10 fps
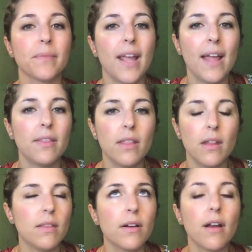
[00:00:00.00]
And
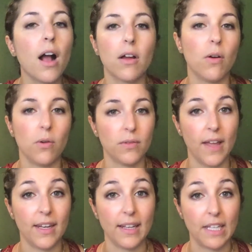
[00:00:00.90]
they're not going to hold
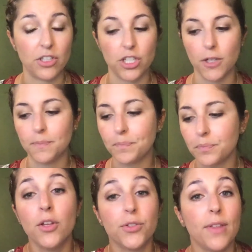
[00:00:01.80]
that against you.
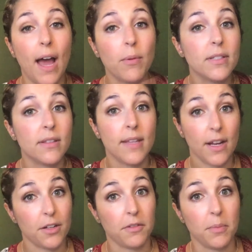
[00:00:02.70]
So that was the
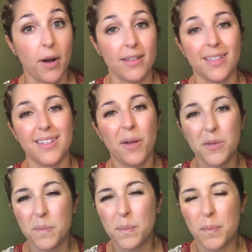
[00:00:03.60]
interview process. It
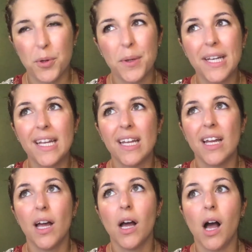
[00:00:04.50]
was pretty,
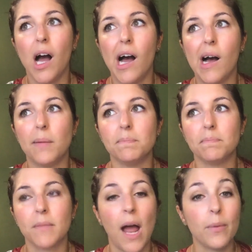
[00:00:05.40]

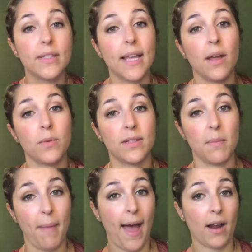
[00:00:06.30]
I would say it was the
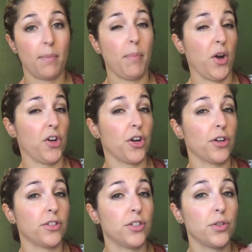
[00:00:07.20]
back
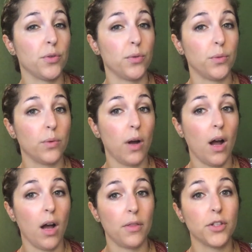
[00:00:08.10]
burner to
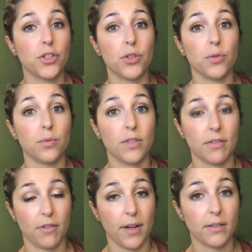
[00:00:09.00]
the 2
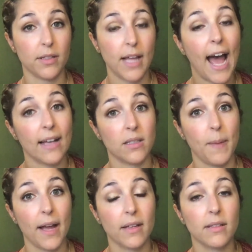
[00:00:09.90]
different
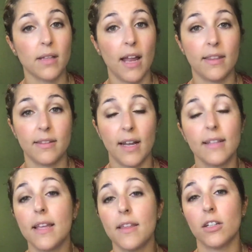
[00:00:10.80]
aspects. I'd
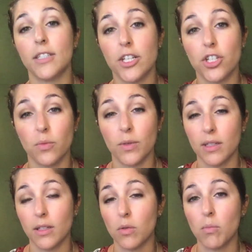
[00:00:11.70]
say the audition was a
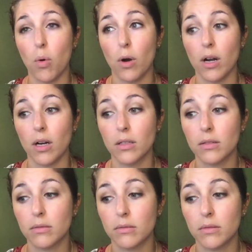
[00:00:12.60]
little more
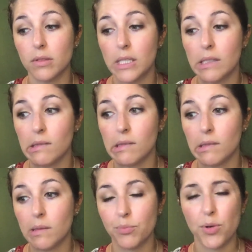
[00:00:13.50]

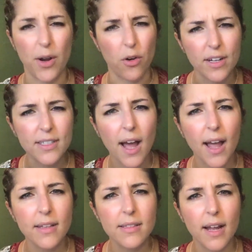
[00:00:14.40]

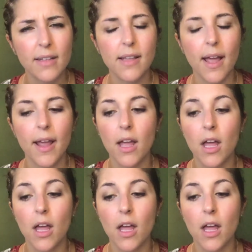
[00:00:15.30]
prioritized, I'd say.